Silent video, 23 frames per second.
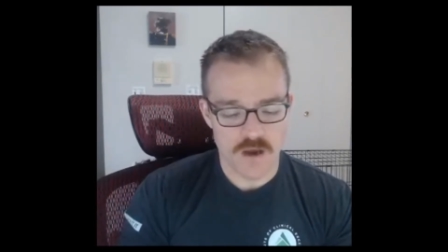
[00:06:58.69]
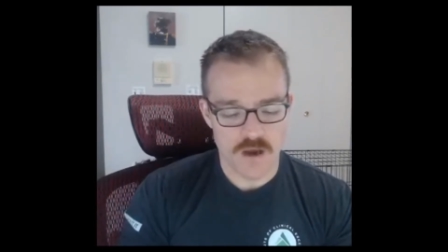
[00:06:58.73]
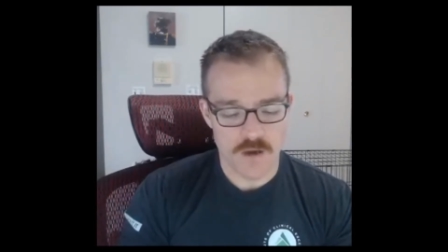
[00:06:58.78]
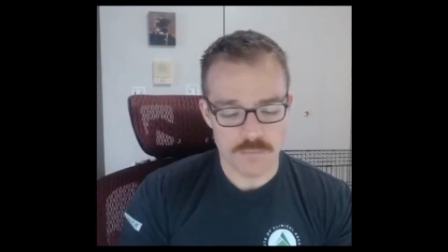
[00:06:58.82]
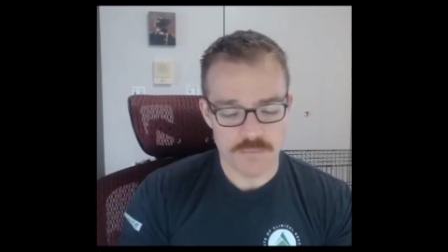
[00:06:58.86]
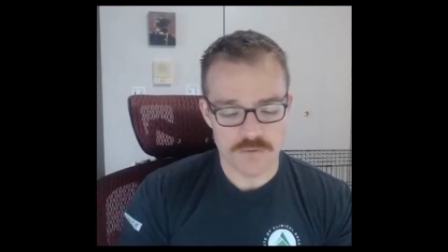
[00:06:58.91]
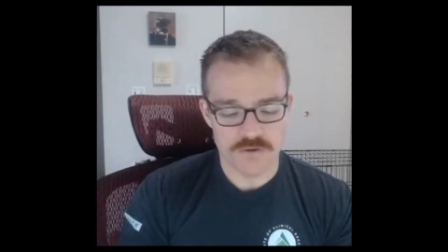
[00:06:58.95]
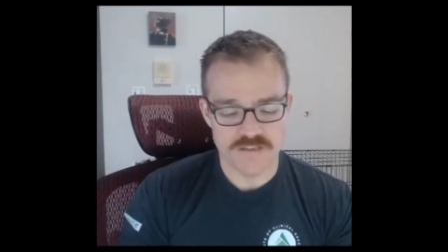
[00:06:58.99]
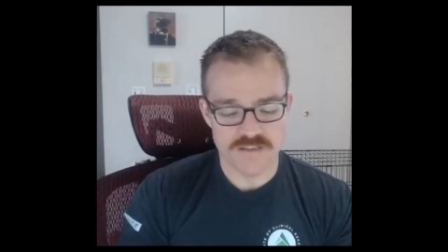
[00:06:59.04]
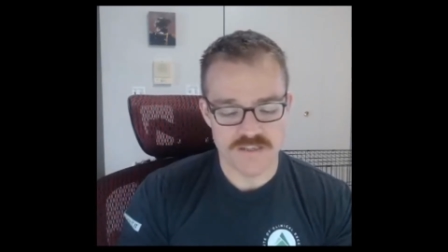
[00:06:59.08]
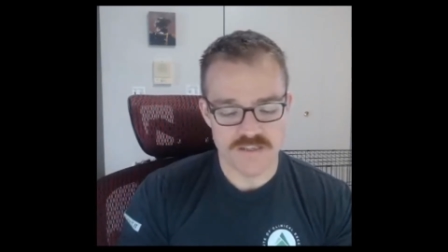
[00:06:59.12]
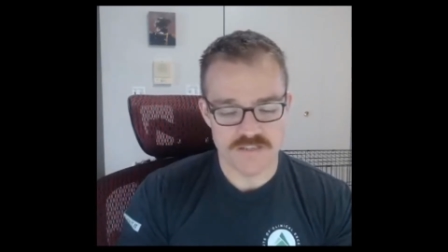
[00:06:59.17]
a
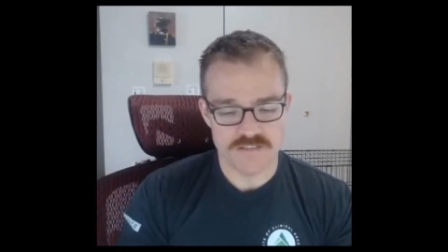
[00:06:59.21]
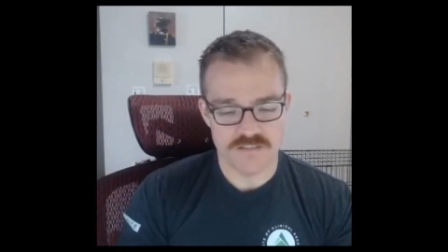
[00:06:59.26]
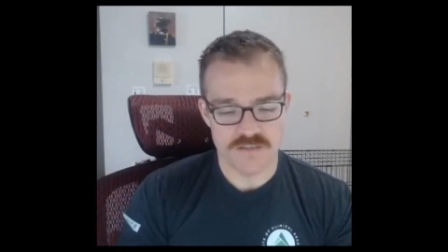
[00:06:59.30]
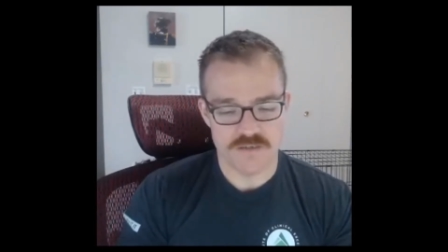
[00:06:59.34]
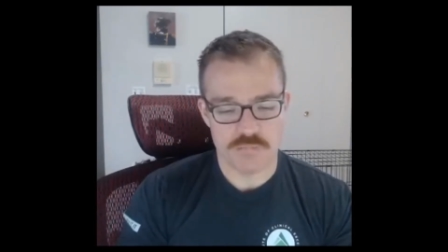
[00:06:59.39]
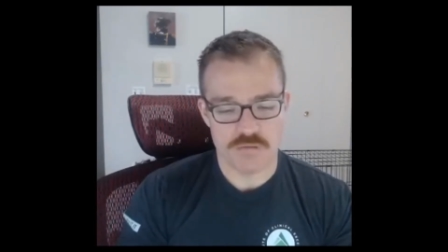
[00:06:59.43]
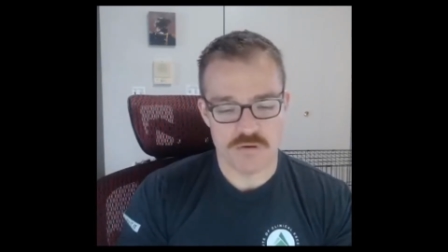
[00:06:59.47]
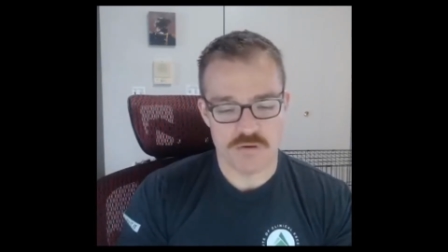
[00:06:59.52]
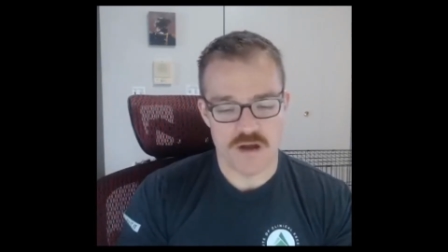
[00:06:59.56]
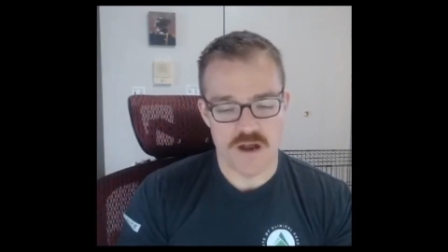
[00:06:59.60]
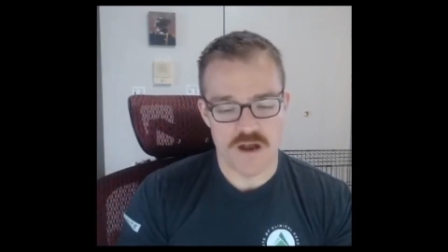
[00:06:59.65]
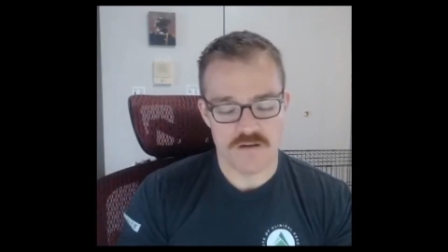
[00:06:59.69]
predicted
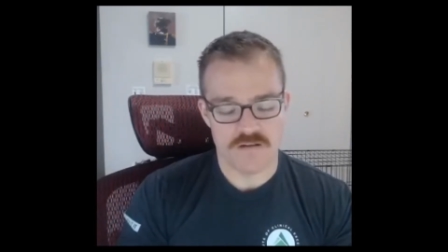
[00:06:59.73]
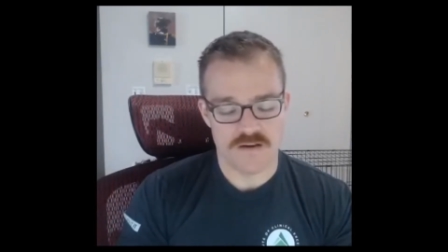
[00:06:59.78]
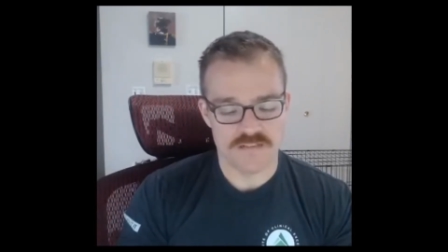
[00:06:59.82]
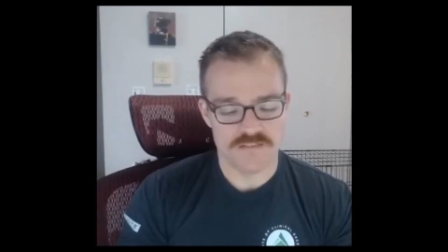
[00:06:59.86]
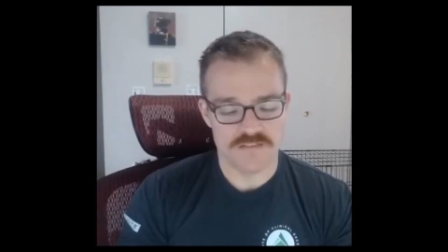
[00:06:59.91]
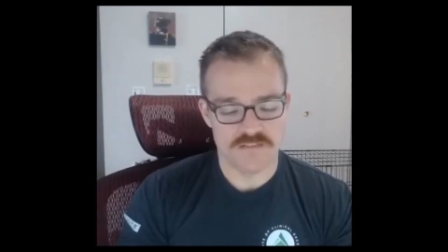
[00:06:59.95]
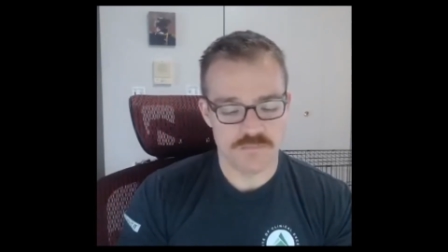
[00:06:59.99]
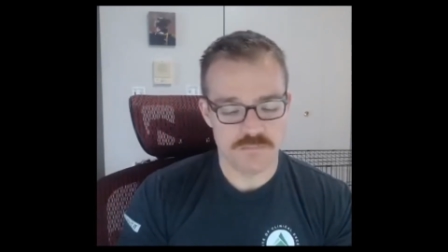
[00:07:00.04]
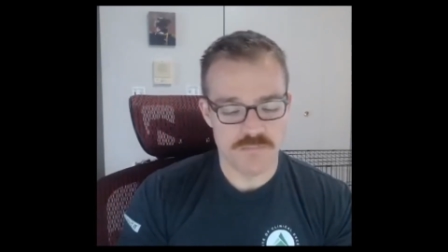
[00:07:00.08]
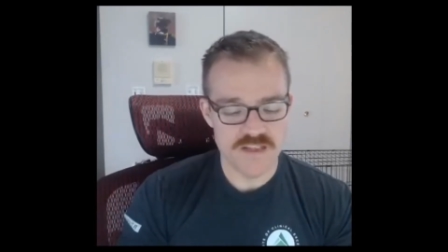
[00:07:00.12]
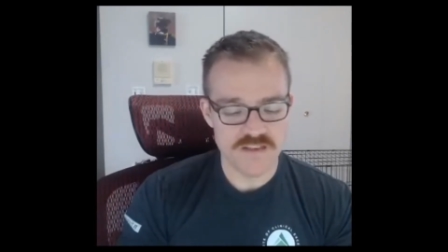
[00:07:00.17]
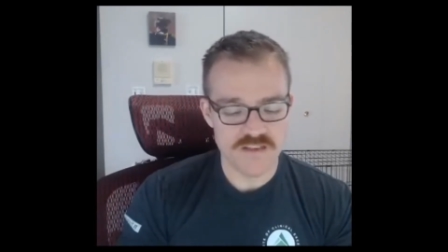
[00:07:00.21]

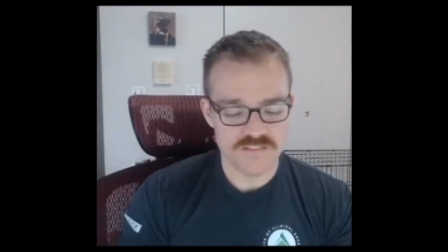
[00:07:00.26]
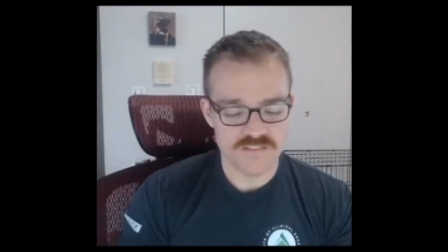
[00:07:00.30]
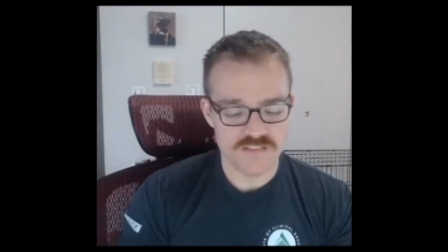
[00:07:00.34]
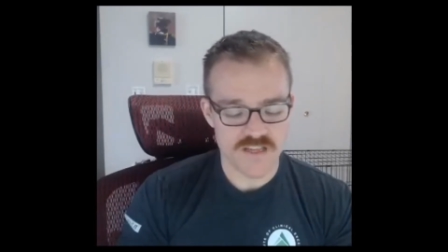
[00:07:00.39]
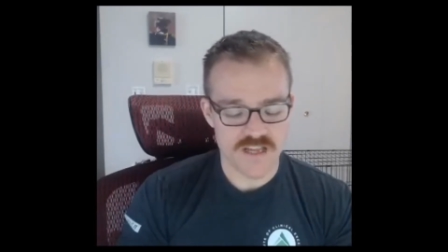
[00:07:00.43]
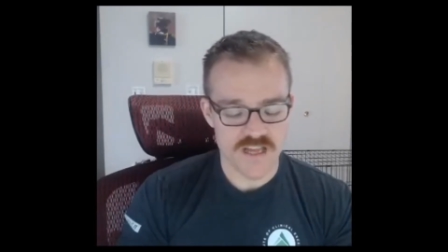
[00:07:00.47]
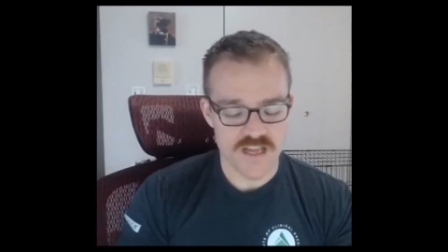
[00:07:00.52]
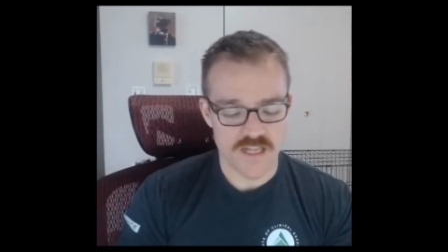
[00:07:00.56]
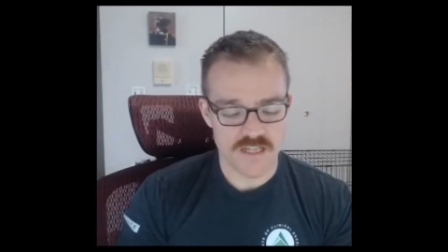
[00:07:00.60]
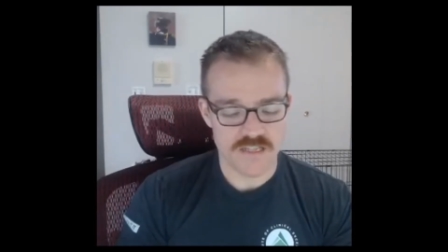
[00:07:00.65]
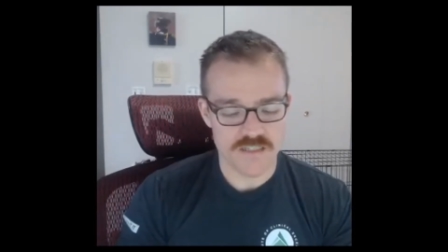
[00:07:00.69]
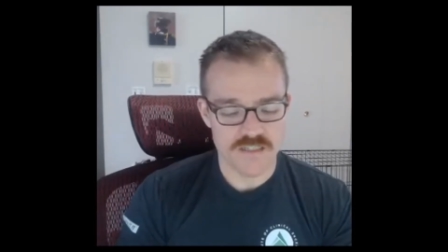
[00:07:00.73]
progress based
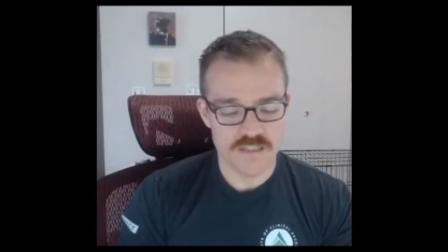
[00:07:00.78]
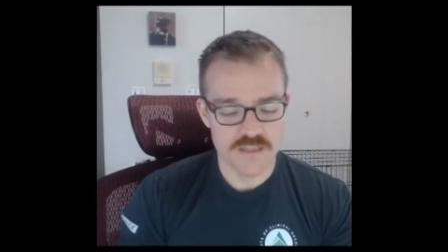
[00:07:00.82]
on